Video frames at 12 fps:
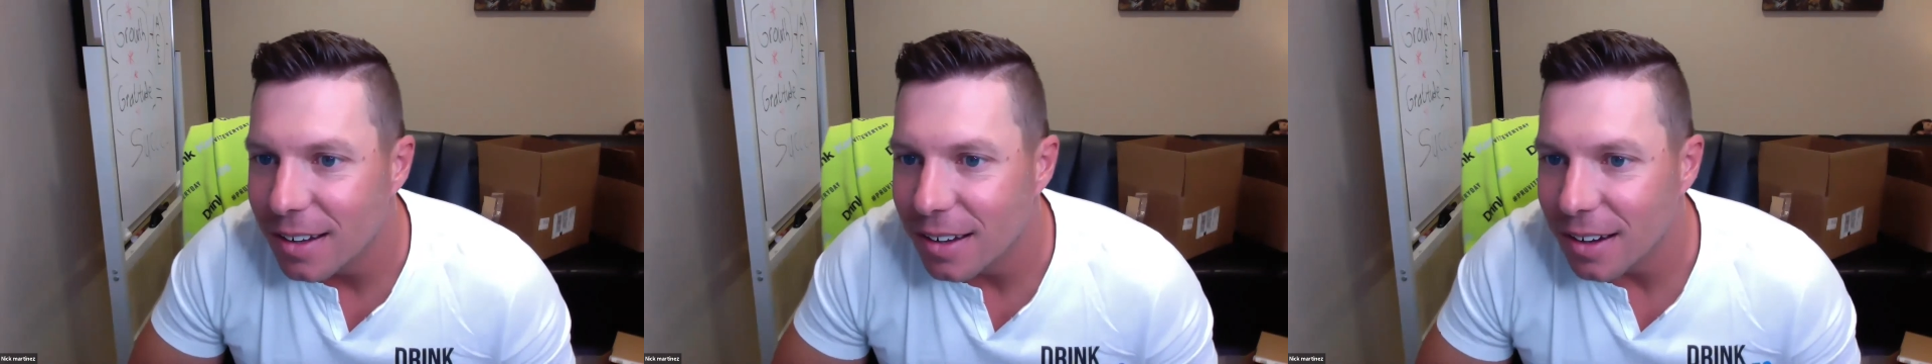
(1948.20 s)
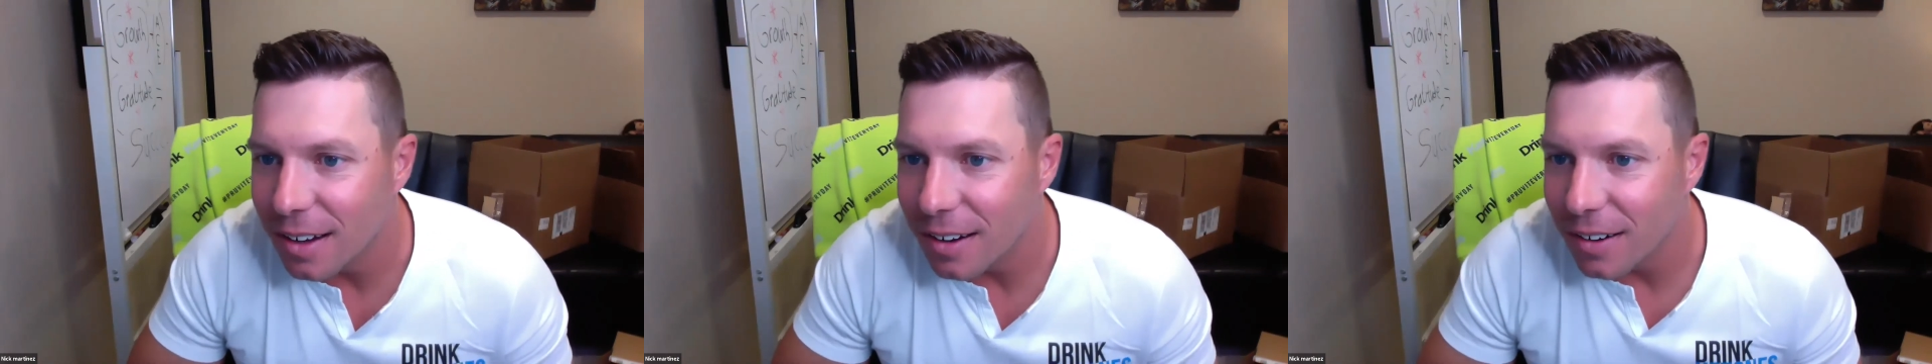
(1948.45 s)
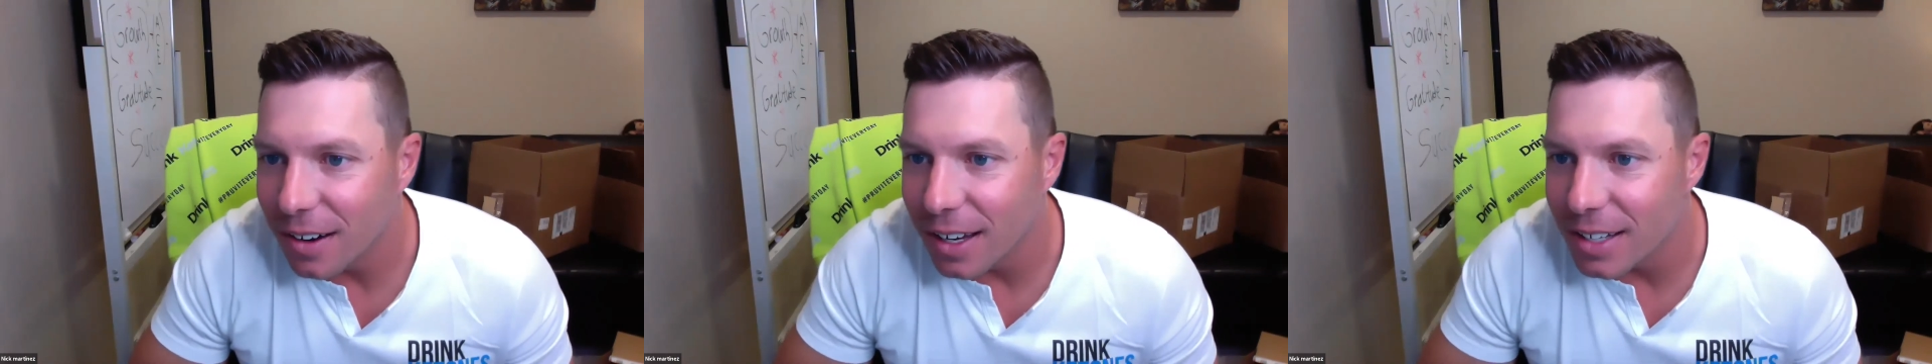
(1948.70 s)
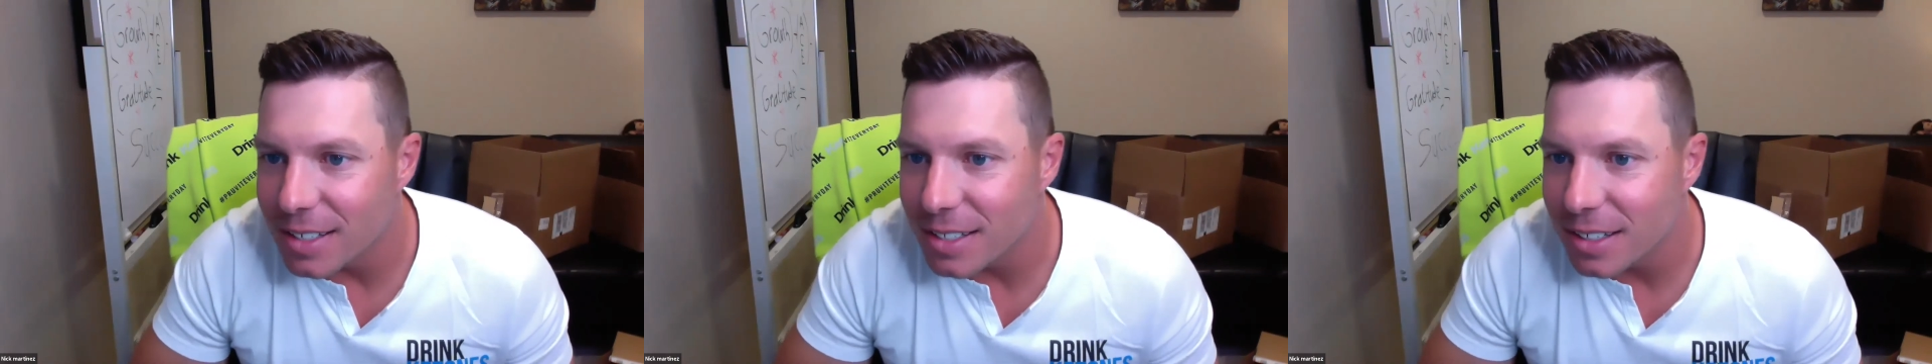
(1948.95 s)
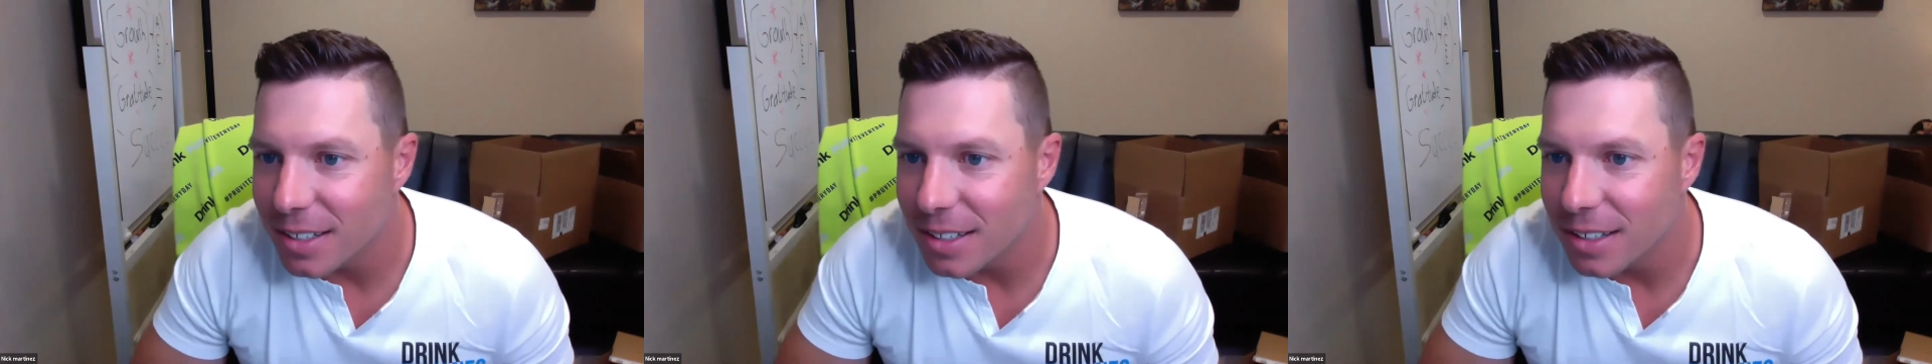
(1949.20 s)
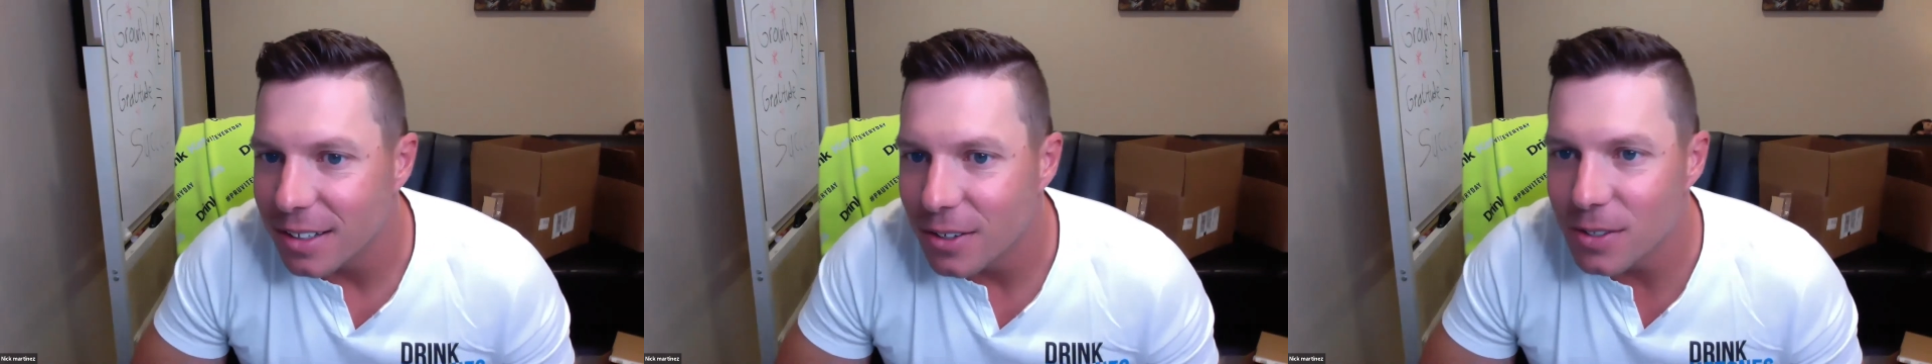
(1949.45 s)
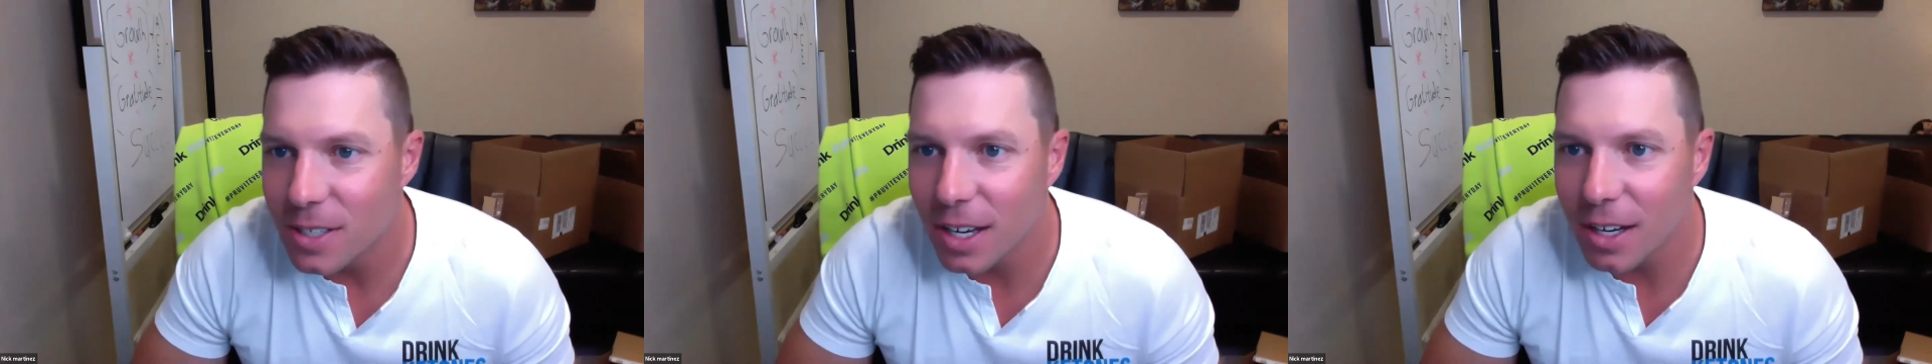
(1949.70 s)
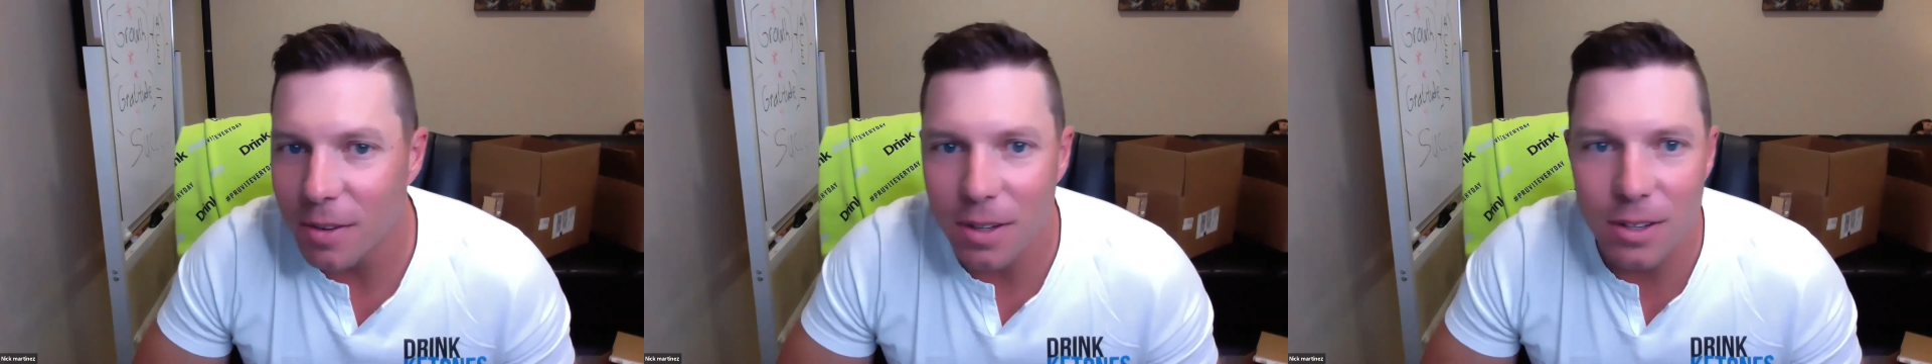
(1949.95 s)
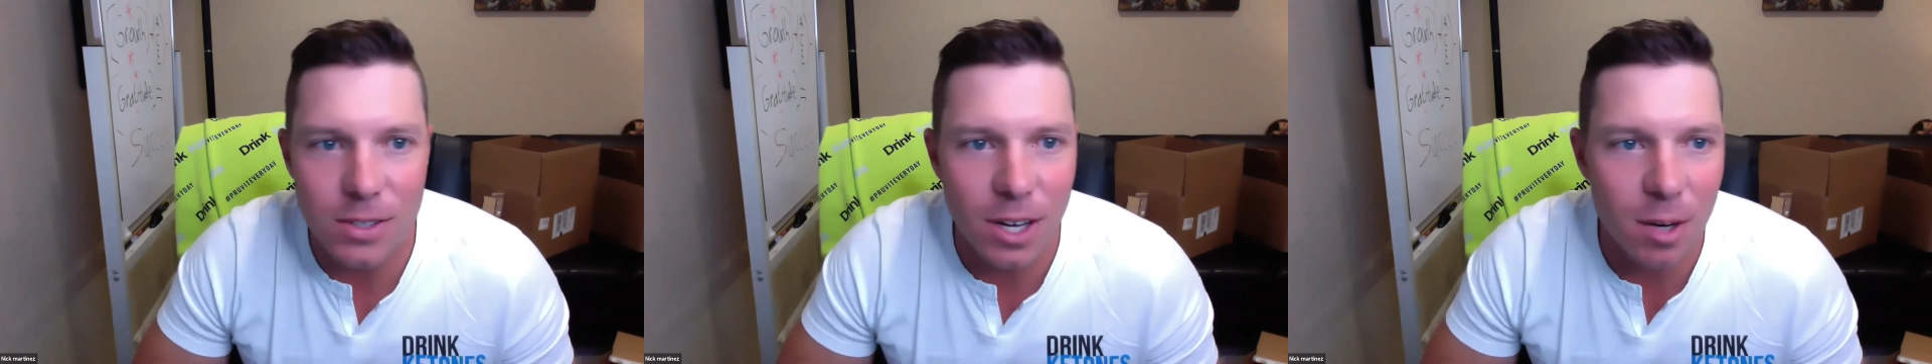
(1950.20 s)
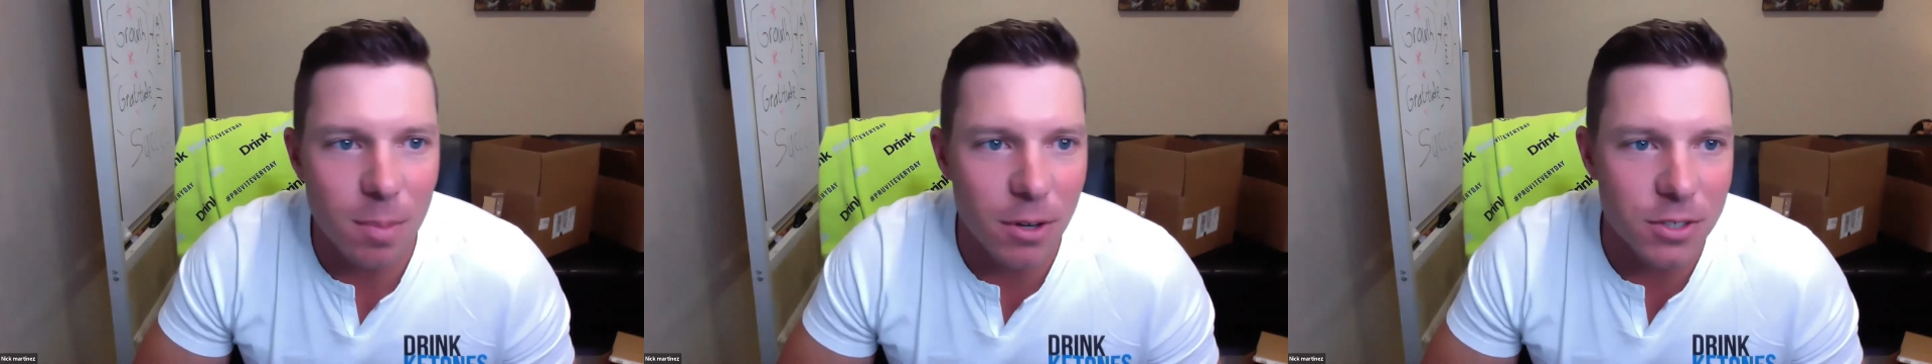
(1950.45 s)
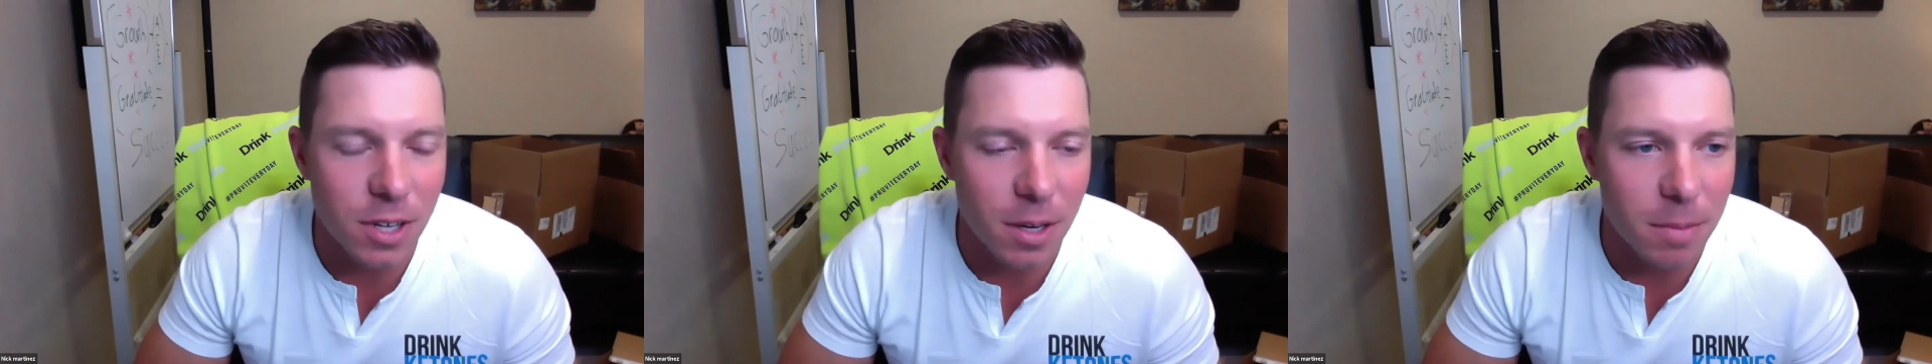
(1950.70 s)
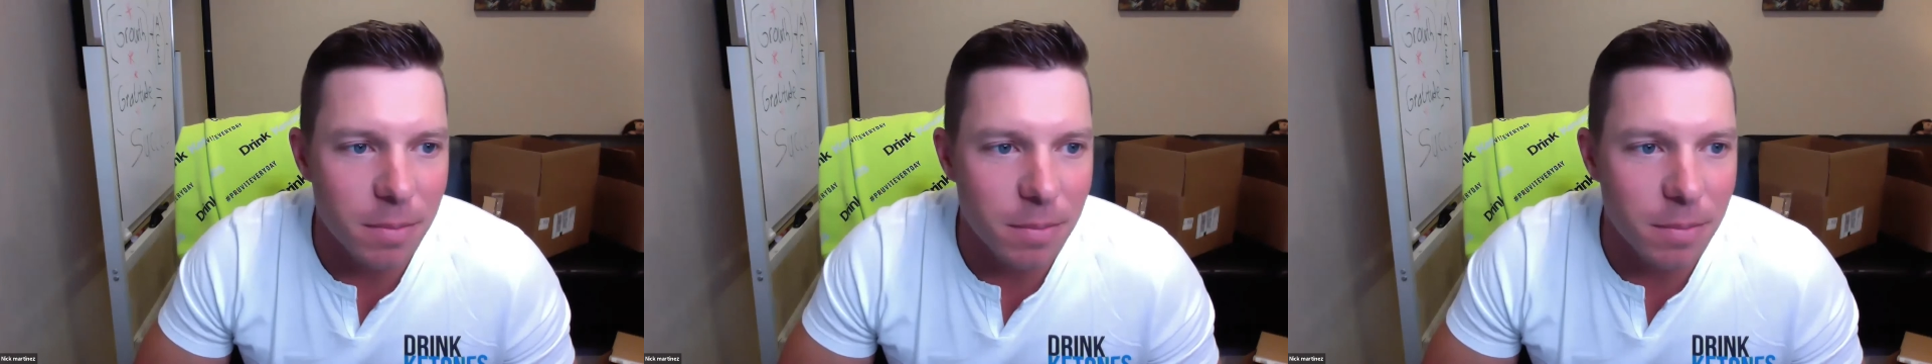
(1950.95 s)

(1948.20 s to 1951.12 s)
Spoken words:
all right. Who's got a post up?